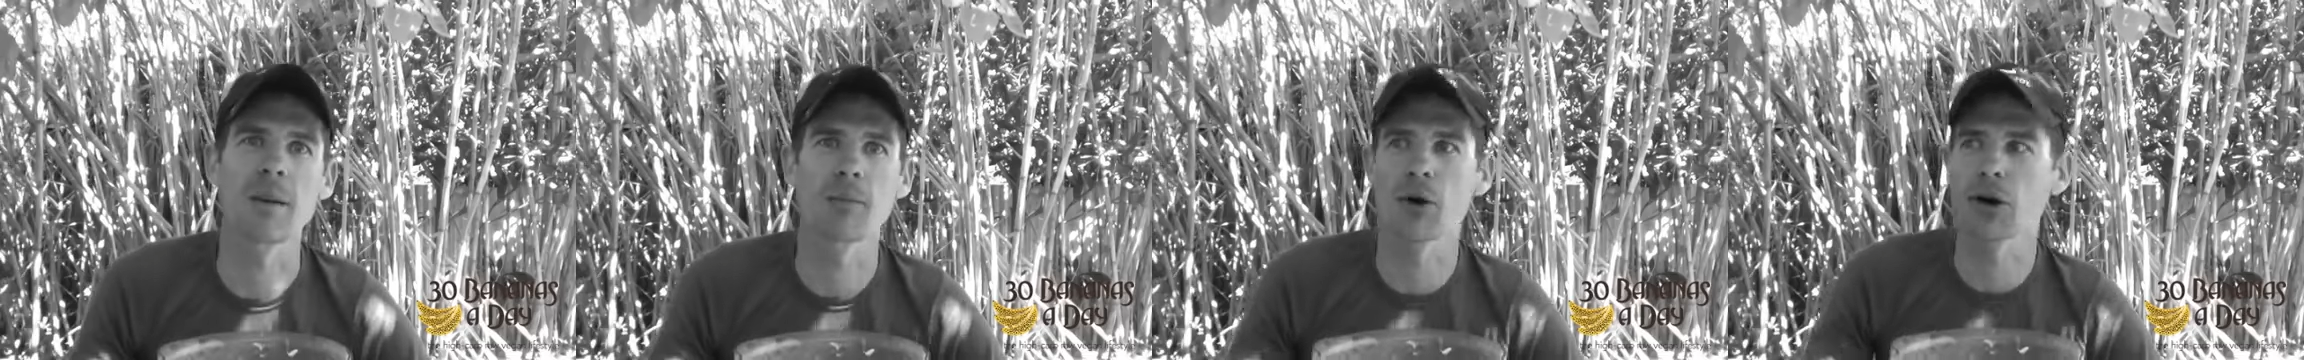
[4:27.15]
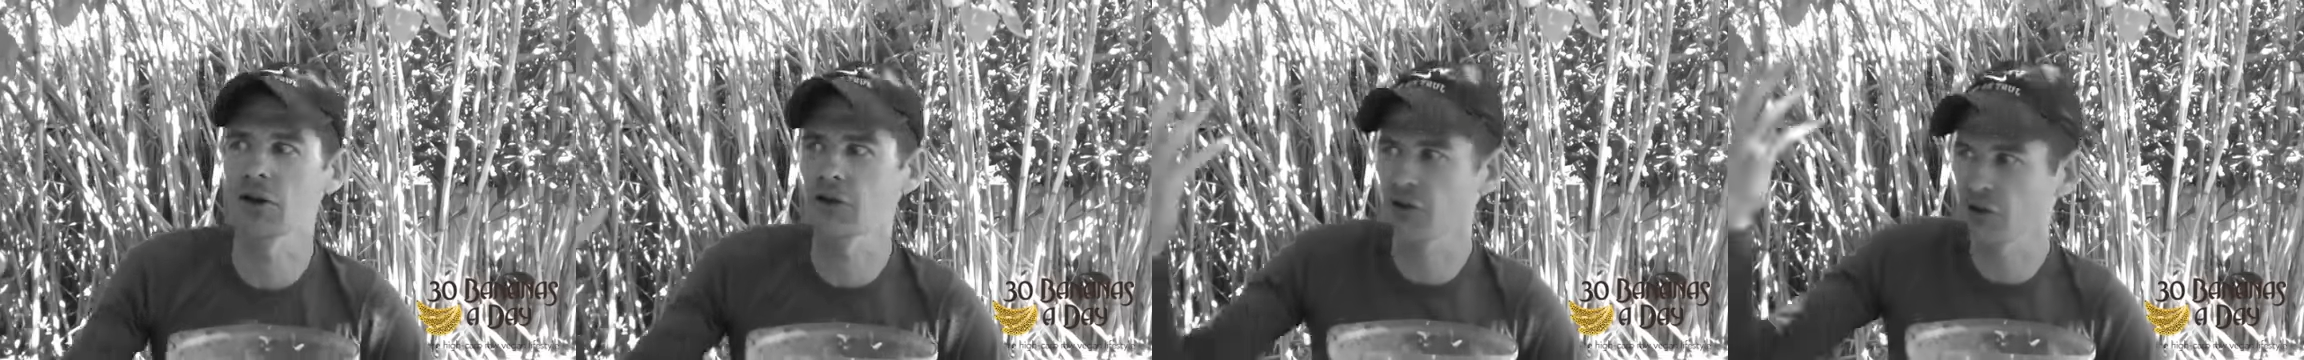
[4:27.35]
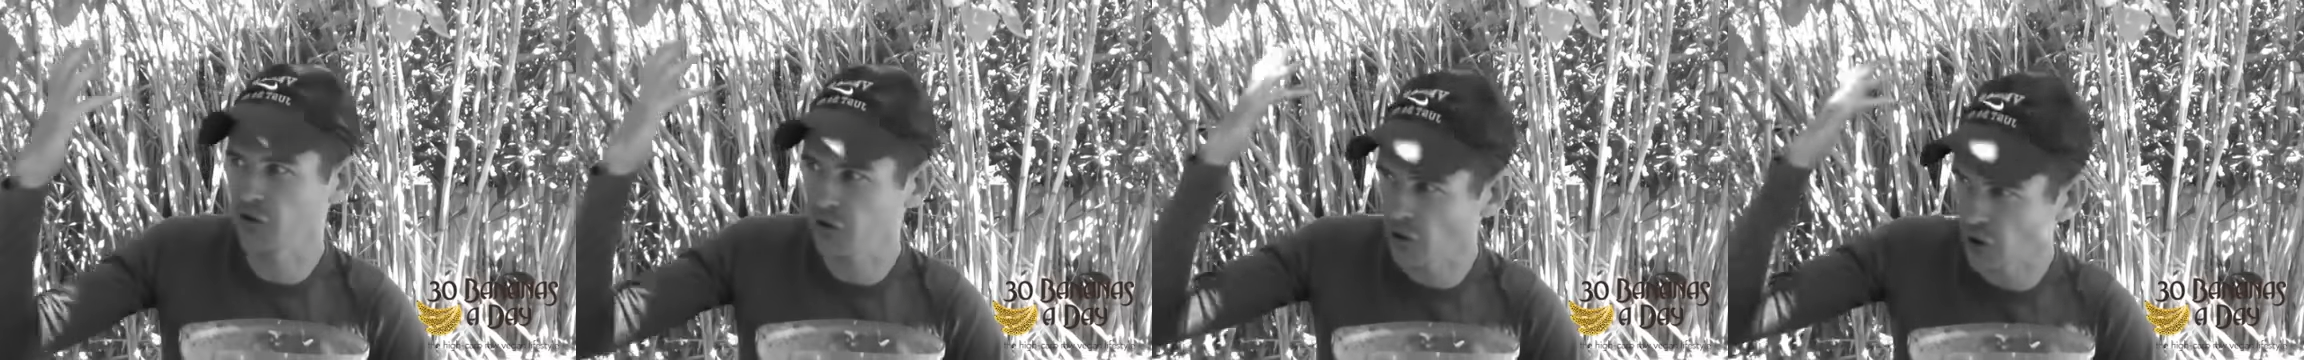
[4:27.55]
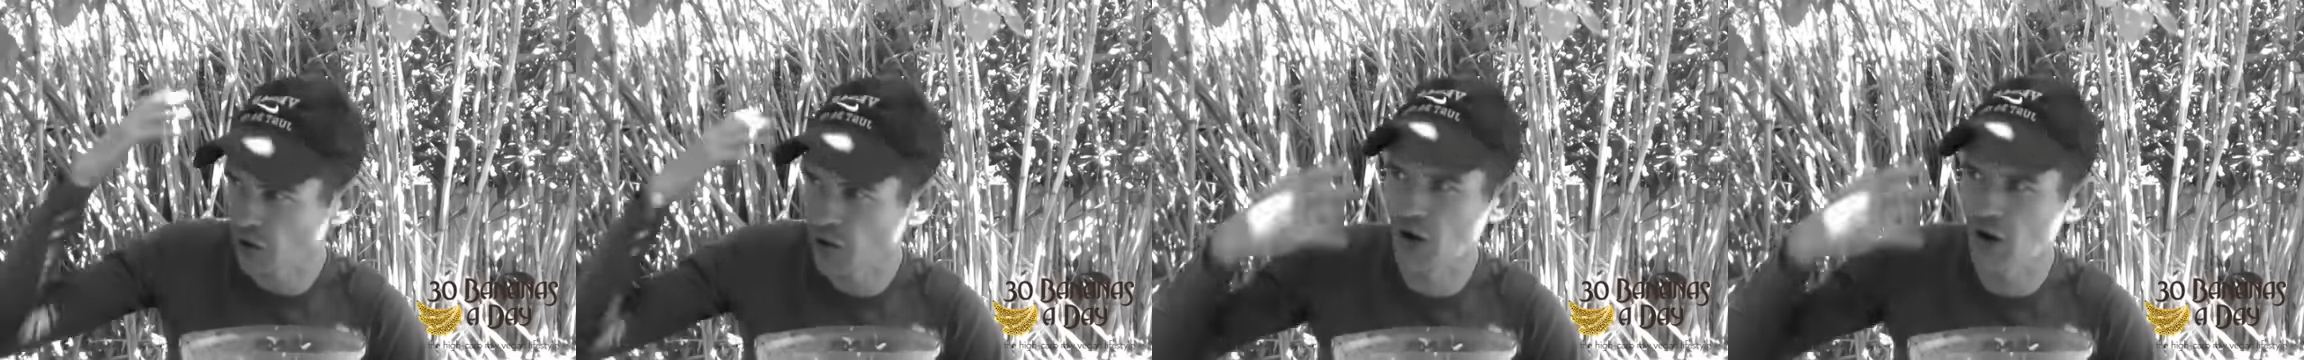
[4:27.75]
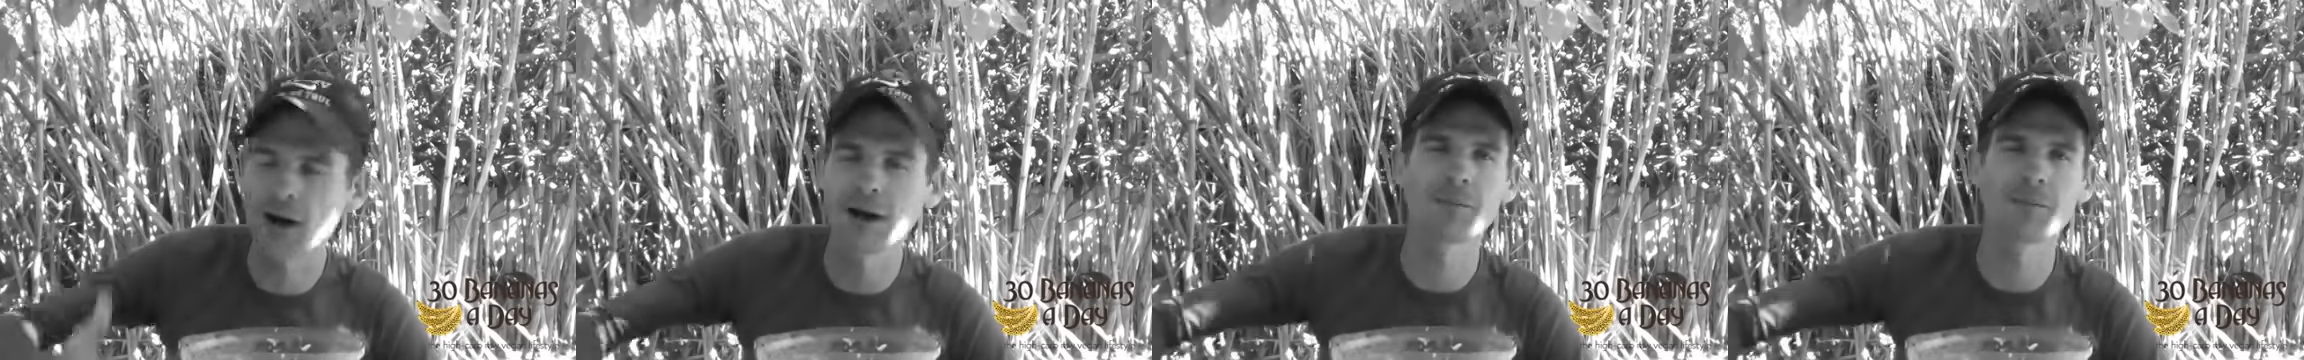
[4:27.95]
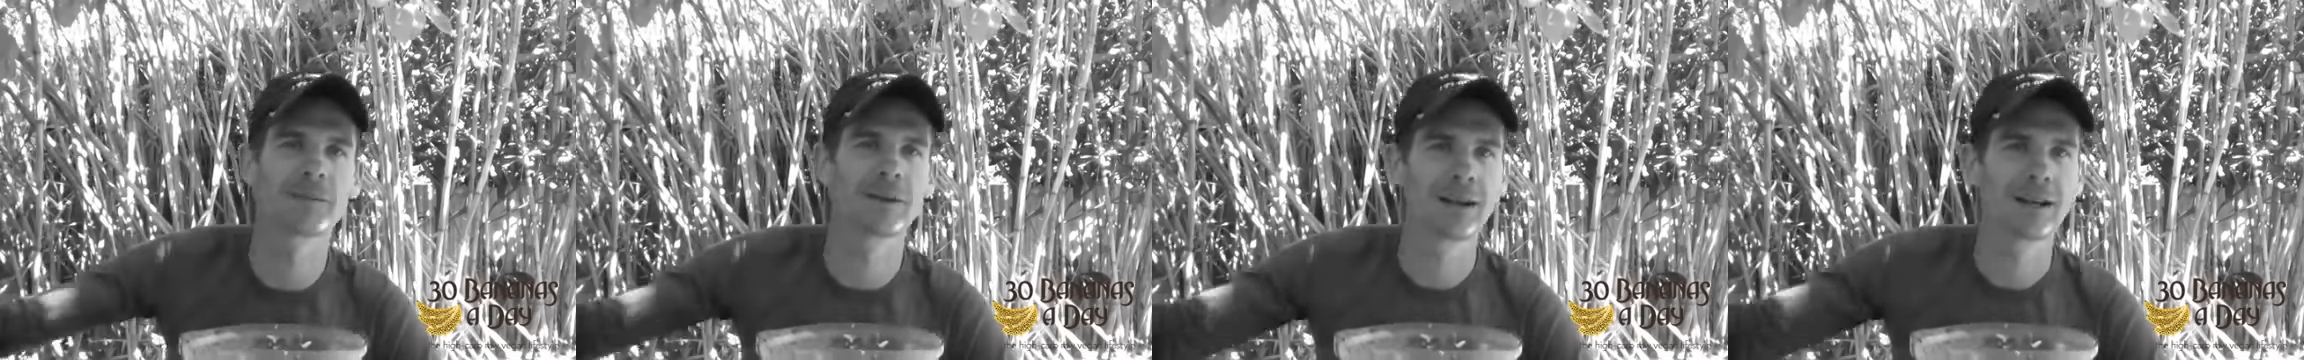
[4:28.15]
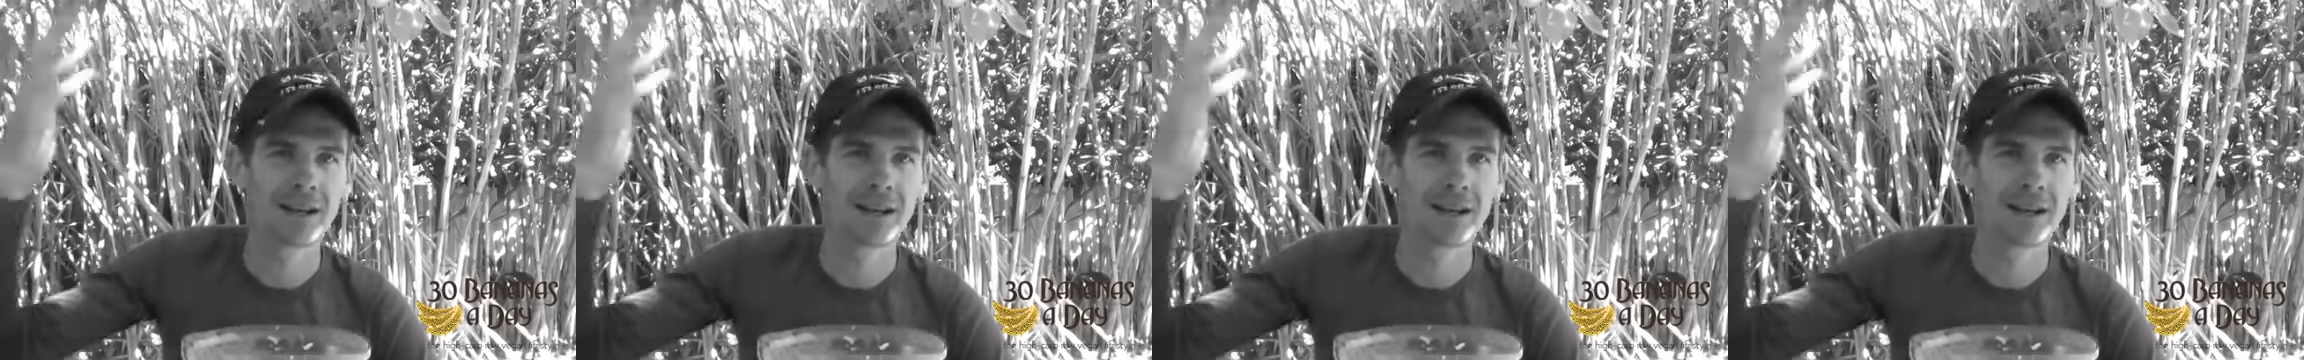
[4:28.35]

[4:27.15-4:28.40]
My body's just like, alright,